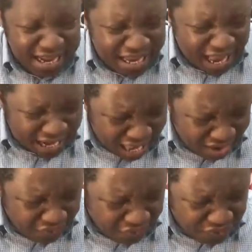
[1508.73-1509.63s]
any
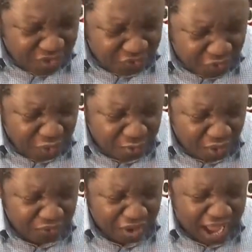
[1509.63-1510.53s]
and every
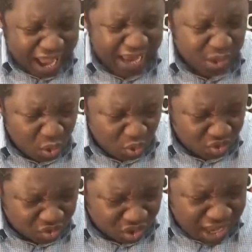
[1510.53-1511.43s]
form of high
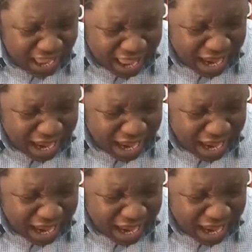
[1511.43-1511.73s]
looks.